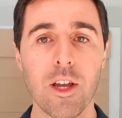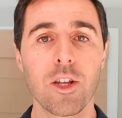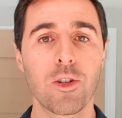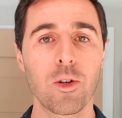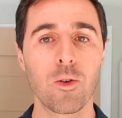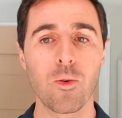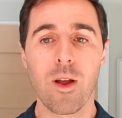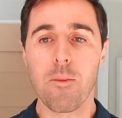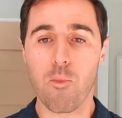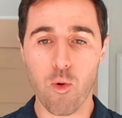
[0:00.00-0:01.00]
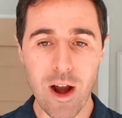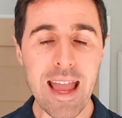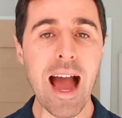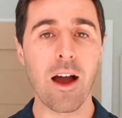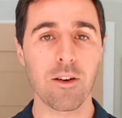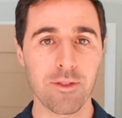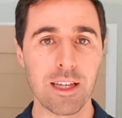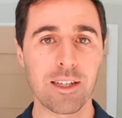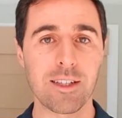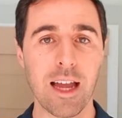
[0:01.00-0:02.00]
to break out of
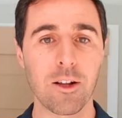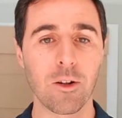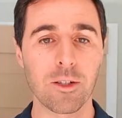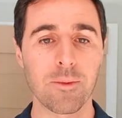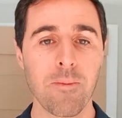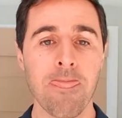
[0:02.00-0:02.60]
these cycles?